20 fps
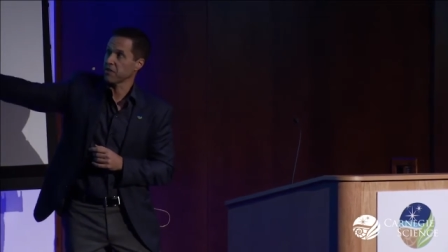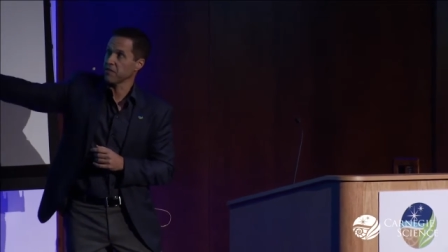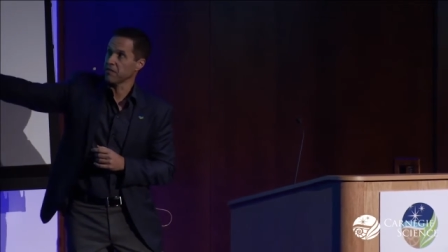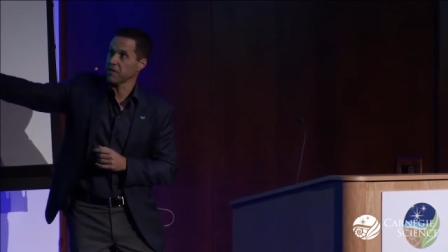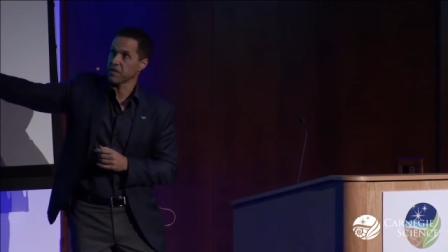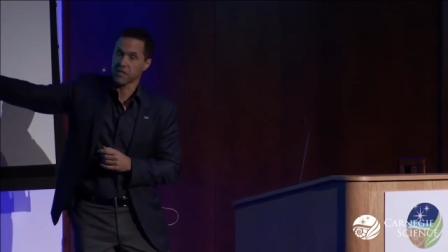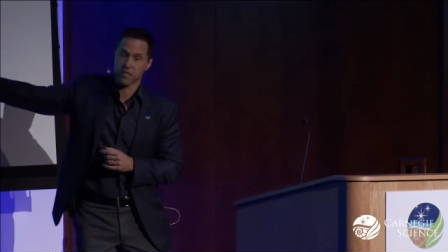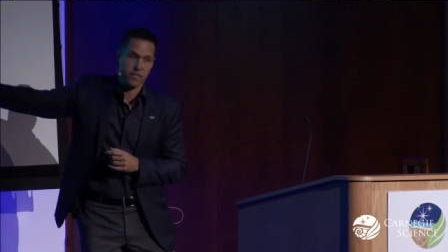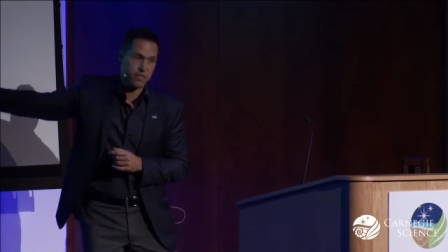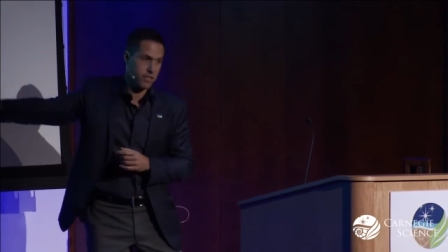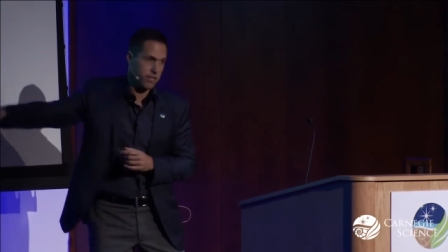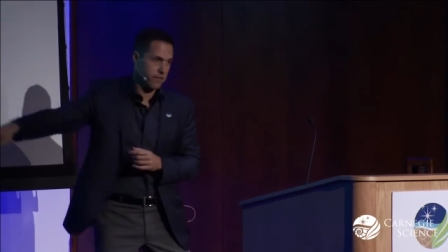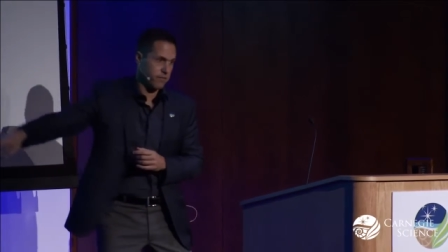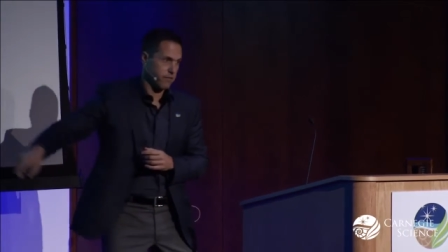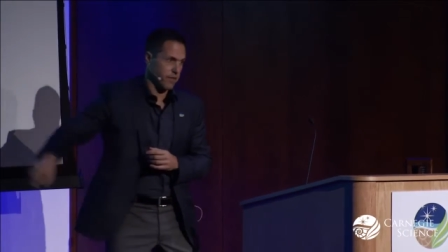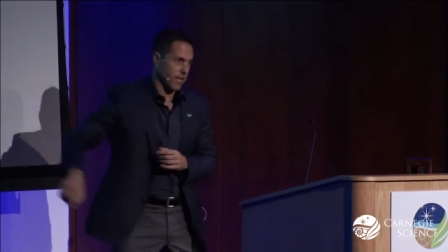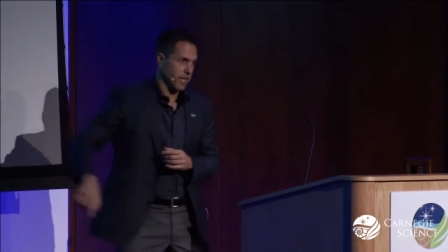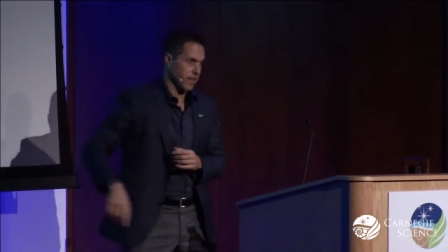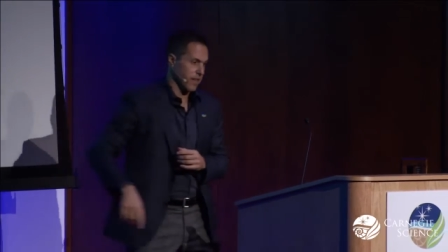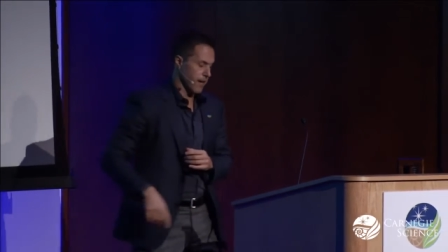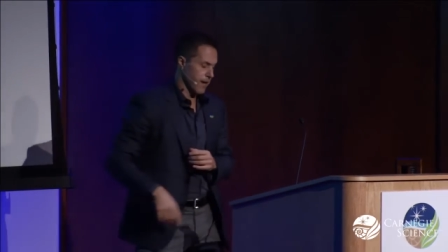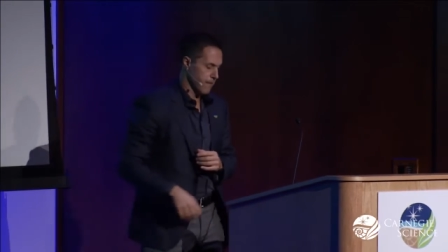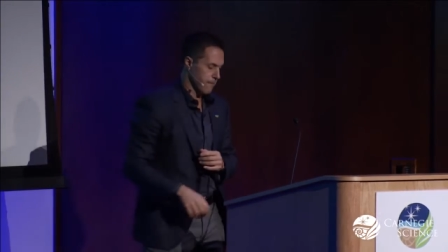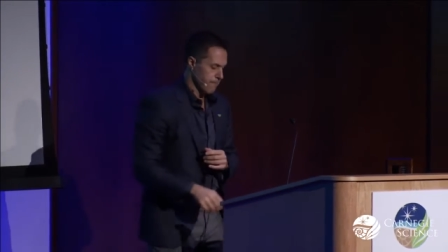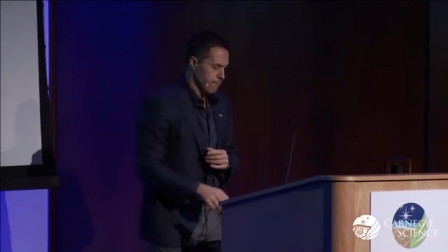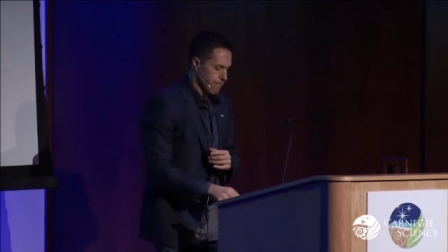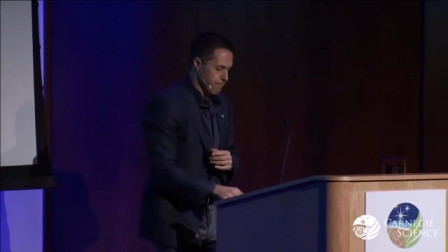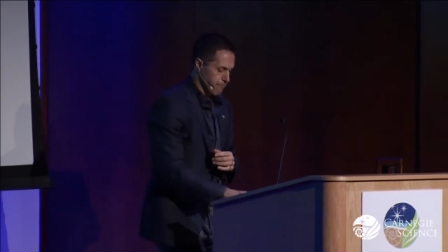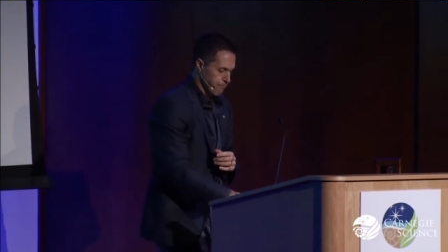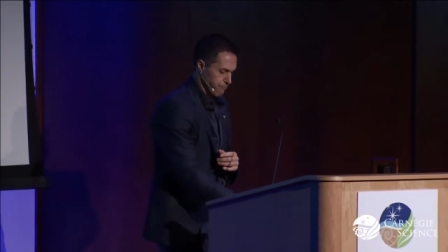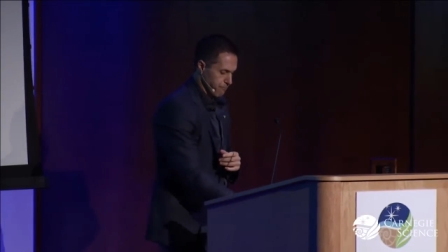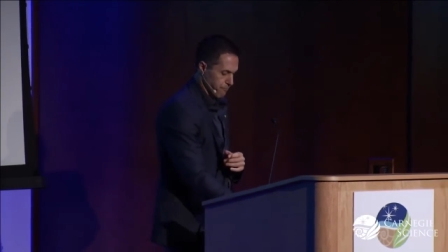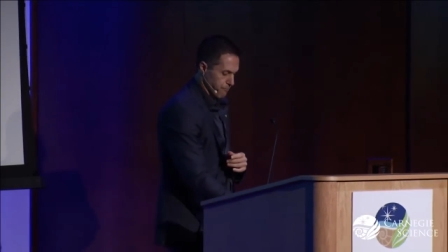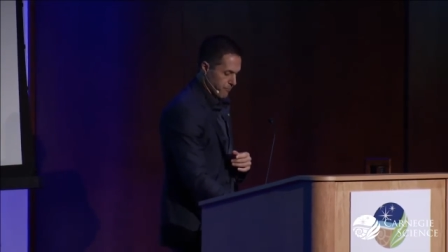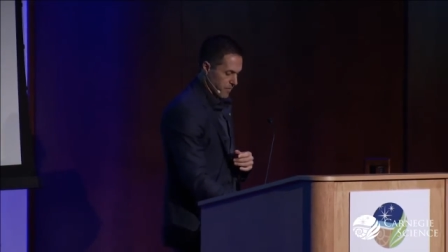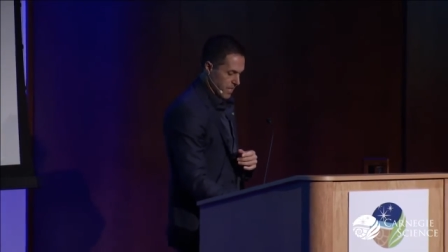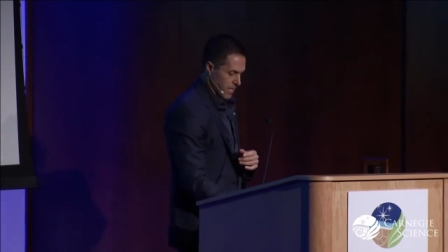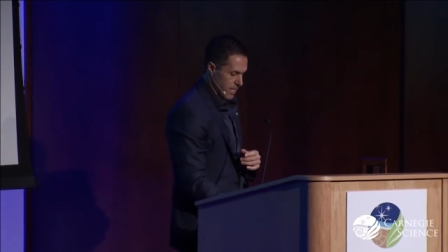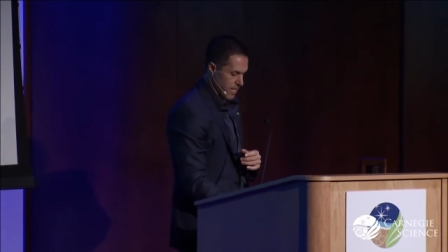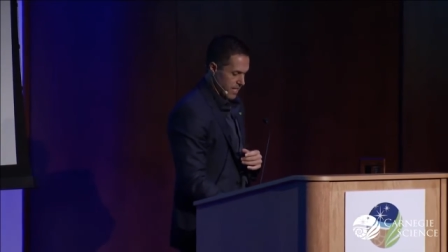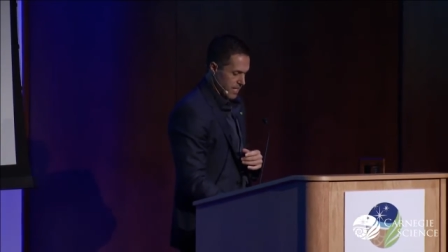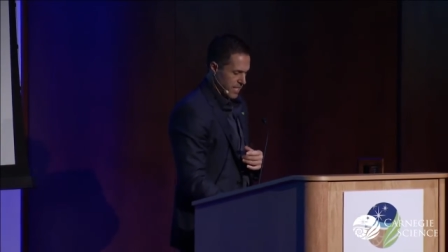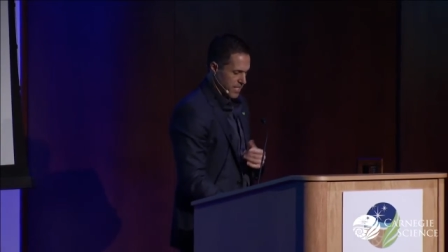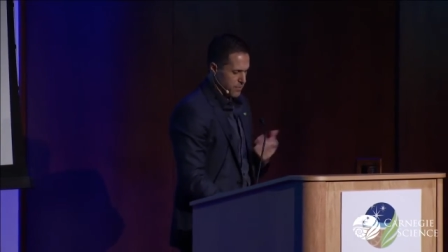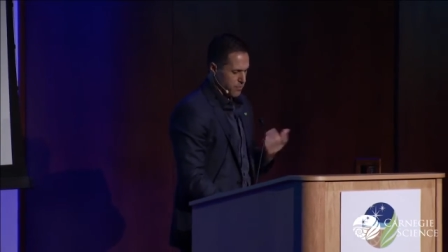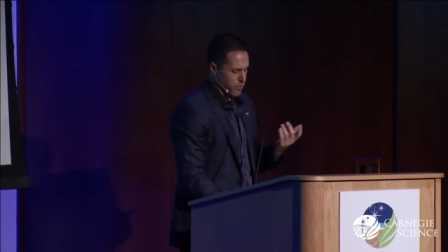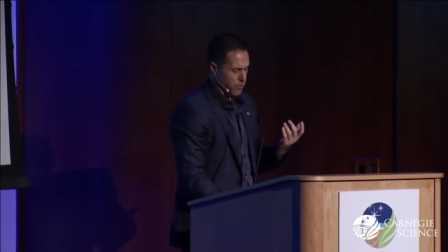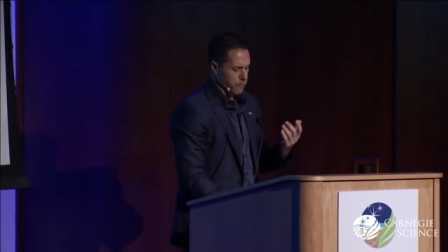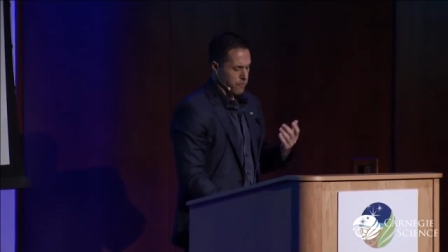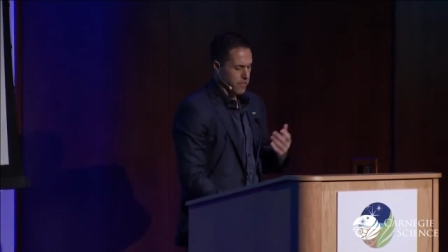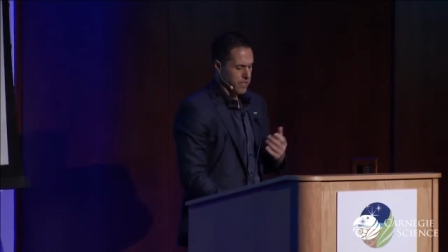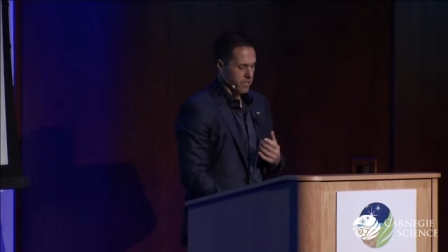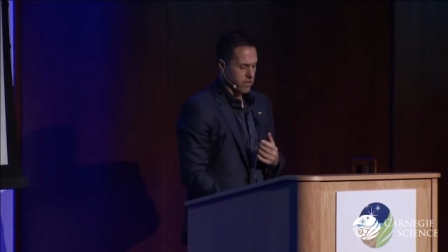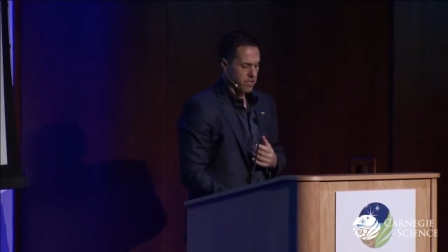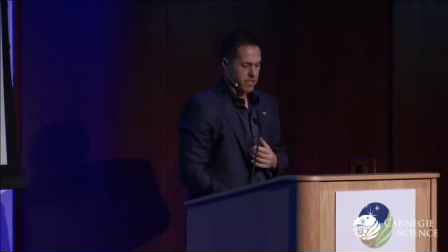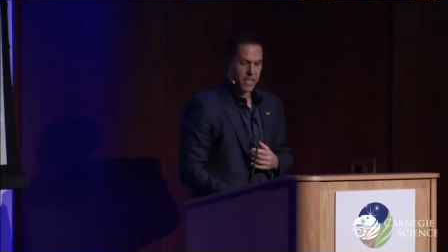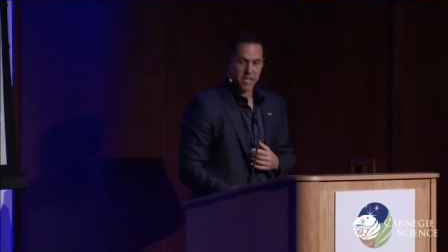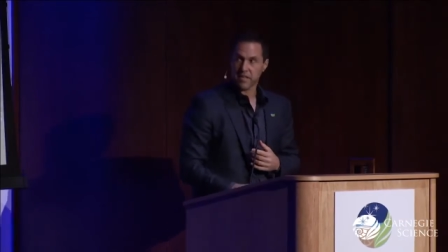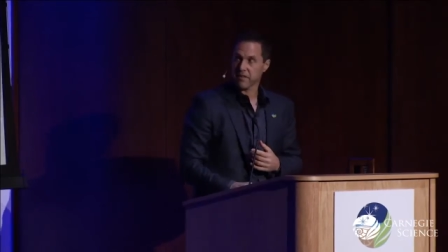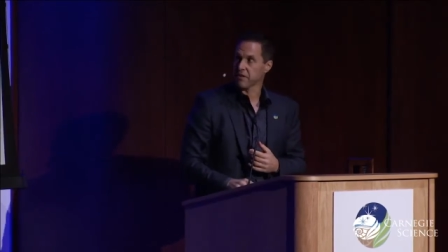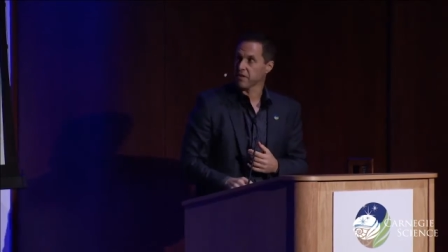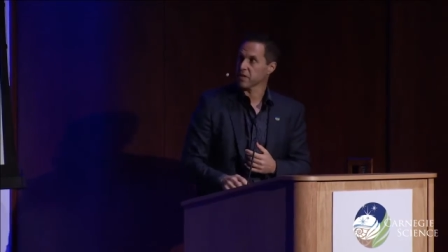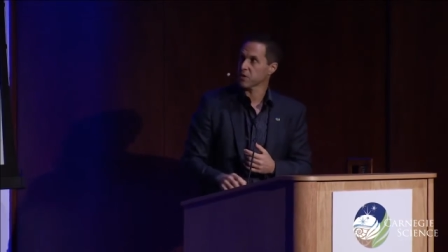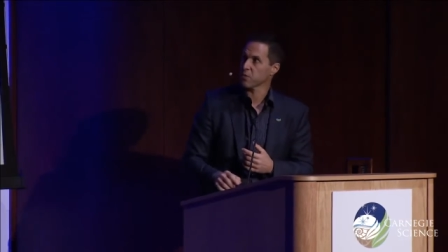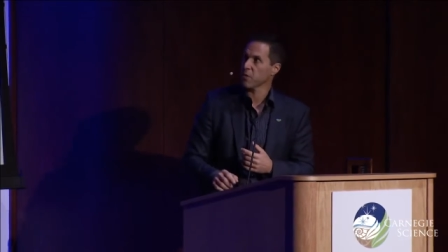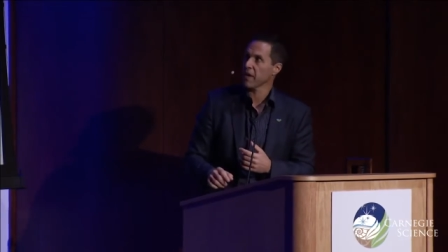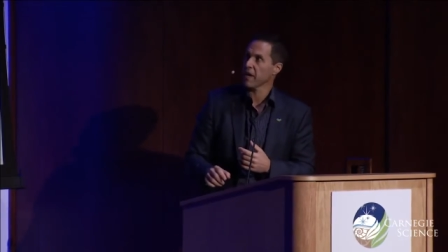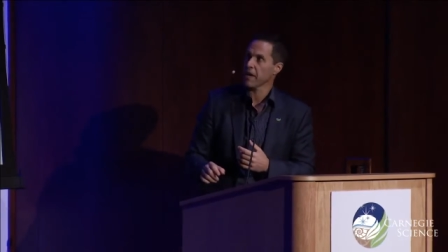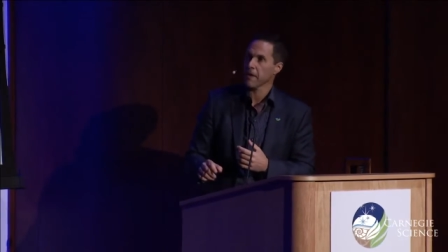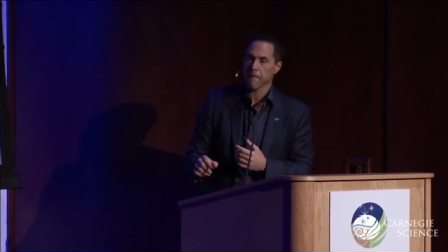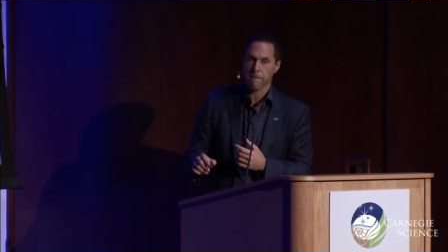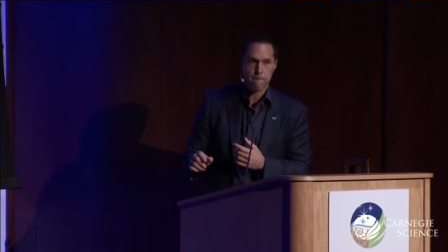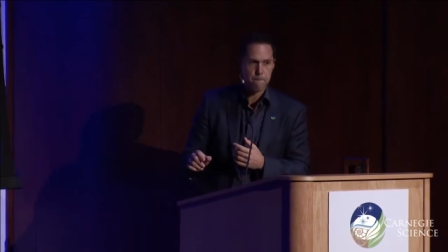of this flight line. It's more fun to look at it this way